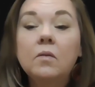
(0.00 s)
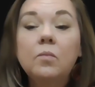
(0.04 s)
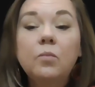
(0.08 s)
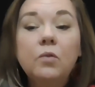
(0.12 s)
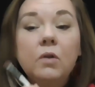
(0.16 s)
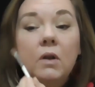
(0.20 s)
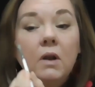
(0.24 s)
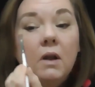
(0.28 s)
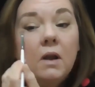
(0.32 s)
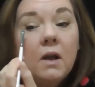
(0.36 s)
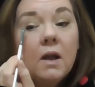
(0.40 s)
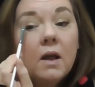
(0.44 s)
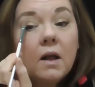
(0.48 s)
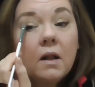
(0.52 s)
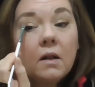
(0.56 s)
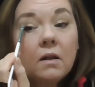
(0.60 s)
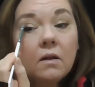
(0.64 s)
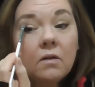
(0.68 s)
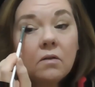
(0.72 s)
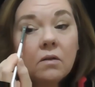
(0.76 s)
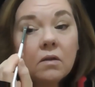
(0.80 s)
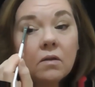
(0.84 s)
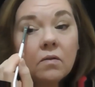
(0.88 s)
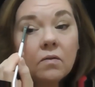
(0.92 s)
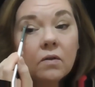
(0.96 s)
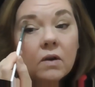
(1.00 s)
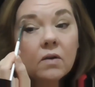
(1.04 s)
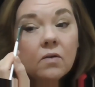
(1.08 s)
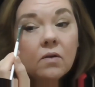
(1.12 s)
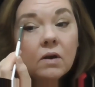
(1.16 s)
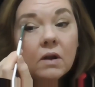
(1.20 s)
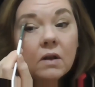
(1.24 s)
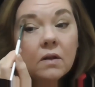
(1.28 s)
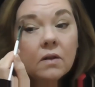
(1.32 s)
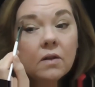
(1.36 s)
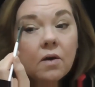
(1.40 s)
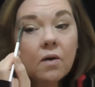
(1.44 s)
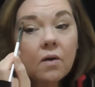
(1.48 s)
it's a pretty colour, it's
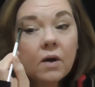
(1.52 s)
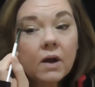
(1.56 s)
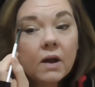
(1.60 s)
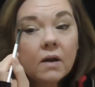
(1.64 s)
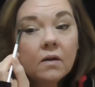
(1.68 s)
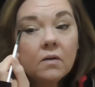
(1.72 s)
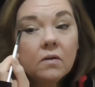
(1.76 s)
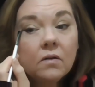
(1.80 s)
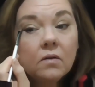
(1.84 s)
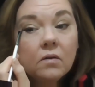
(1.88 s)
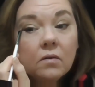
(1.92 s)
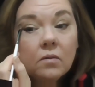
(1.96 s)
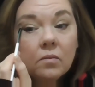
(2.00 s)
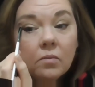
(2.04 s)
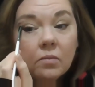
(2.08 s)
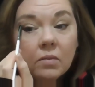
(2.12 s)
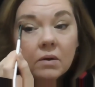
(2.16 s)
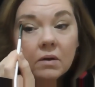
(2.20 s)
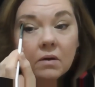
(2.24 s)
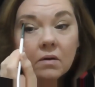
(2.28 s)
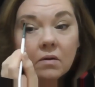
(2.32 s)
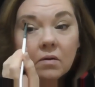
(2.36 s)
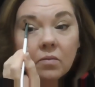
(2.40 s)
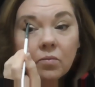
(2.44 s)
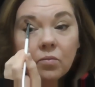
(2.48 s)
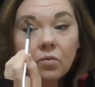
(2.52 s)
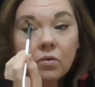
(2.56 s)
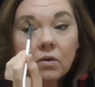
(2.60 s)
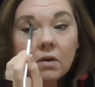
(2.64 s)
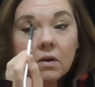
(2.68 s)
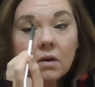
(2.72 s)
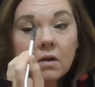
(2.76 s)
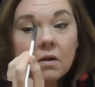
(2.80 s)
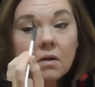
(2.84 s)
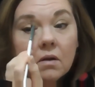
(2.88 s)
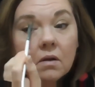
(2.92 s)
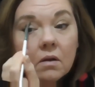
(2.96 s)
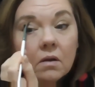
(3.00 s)
very light, but it's
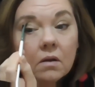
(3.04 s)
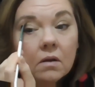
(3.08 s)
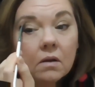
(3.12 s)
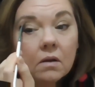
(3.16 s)
pretty.